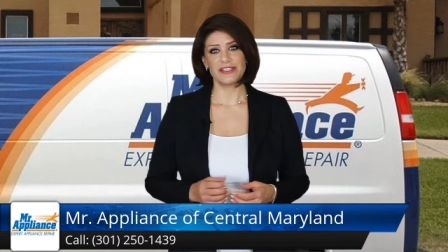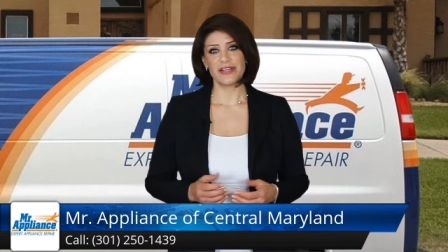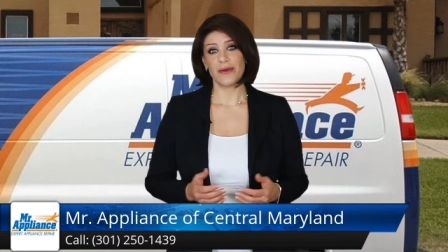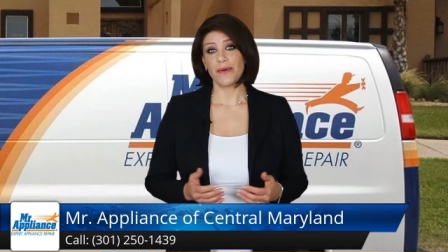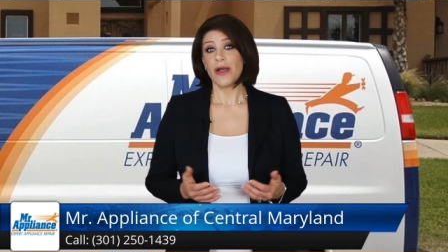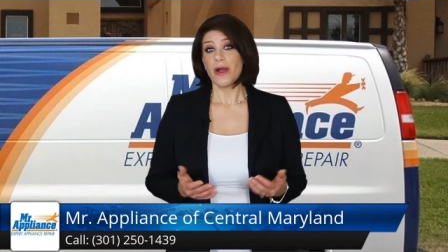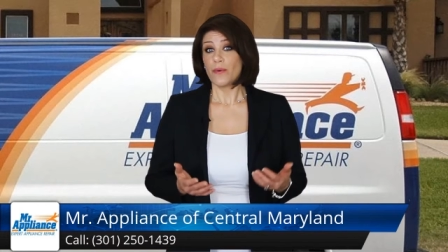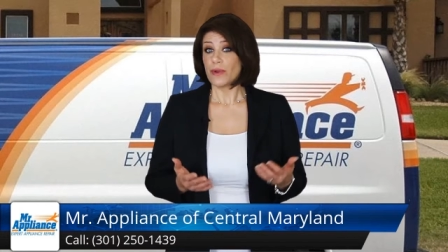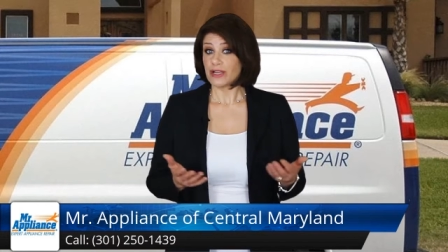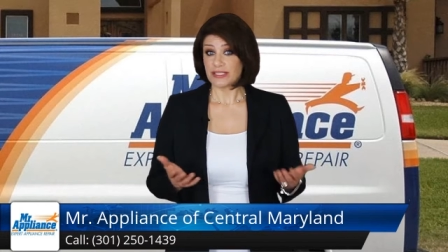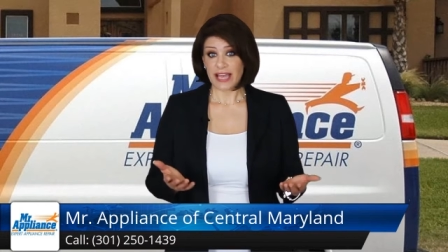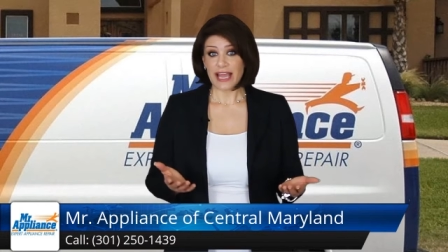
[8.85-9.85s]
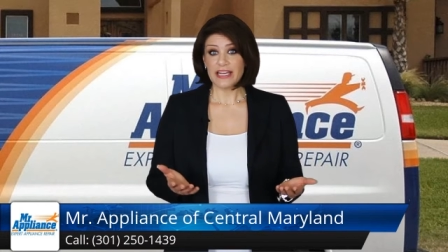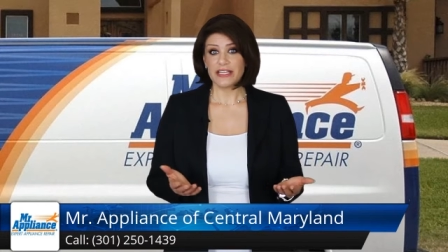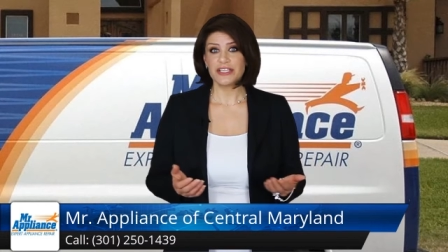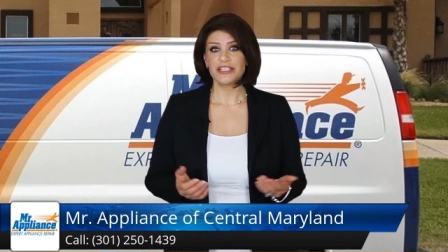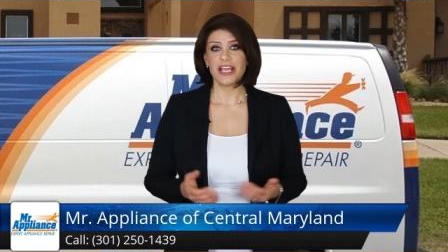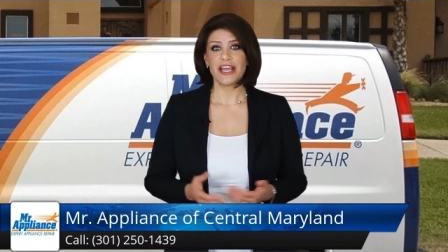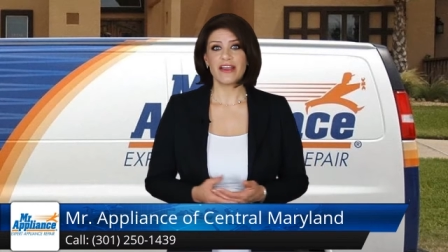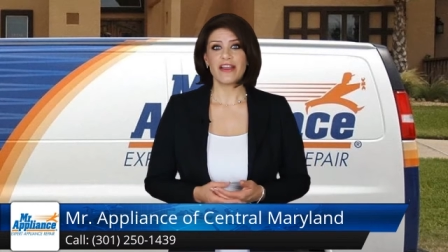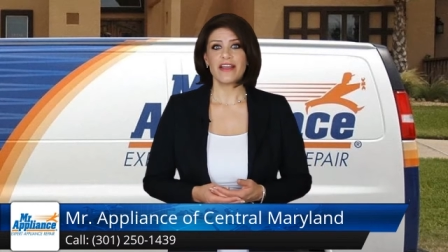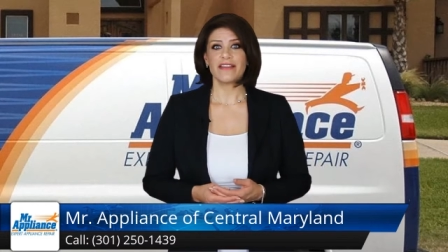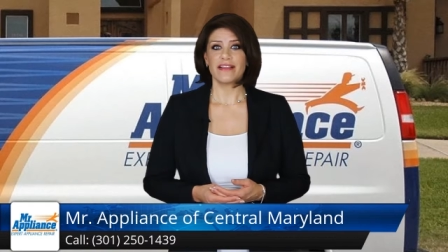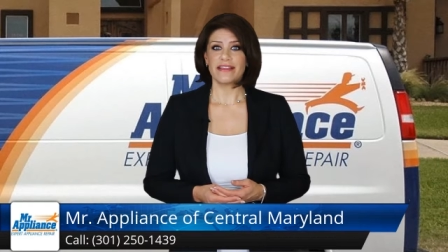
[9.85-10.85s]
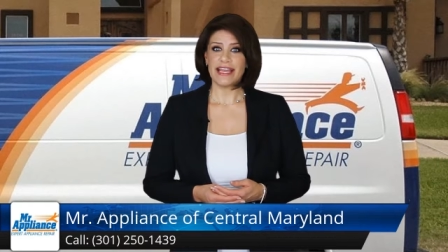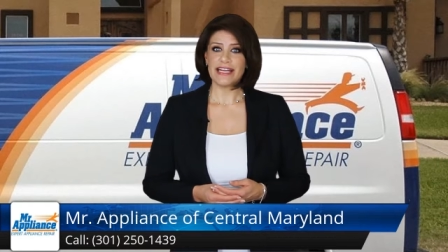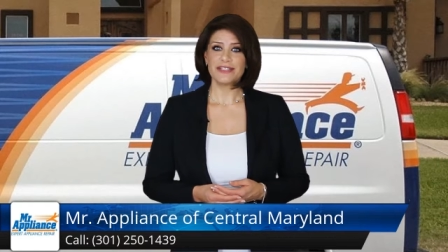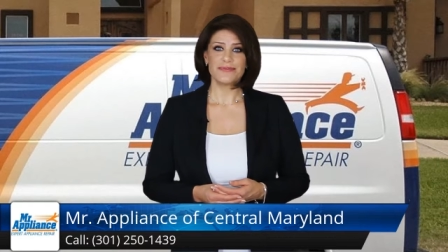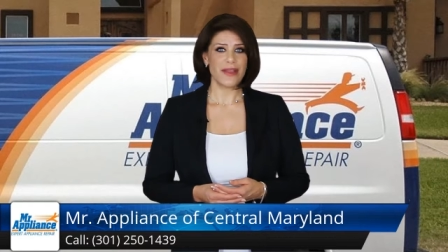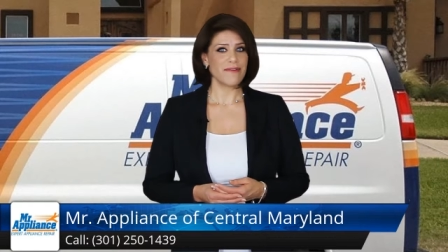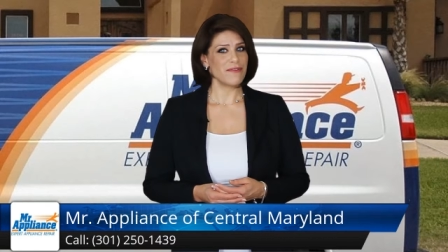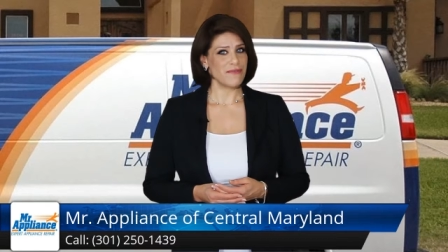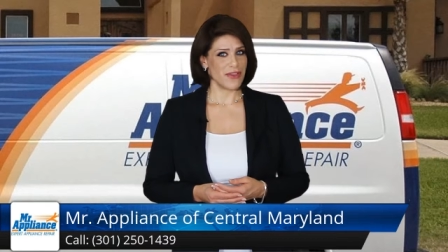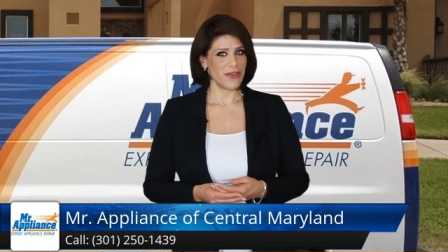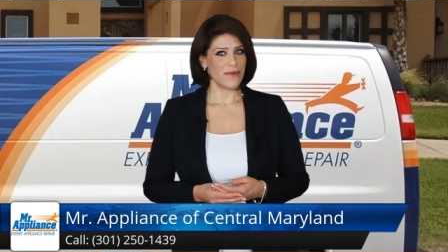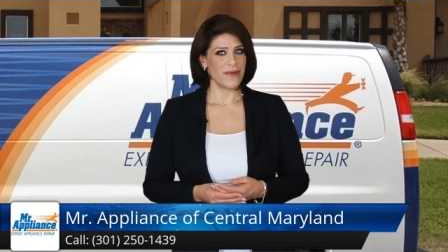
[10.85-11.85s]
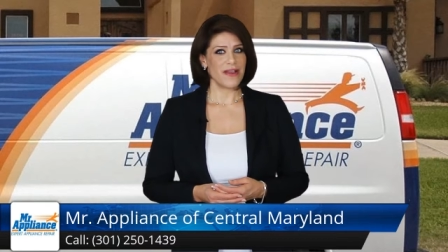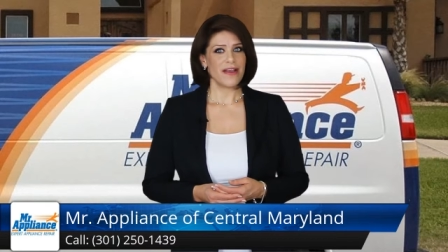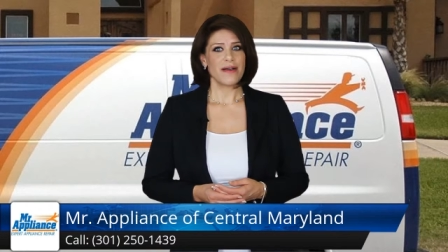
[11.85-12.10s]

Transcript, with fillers: so we're excited to share the latest rave review,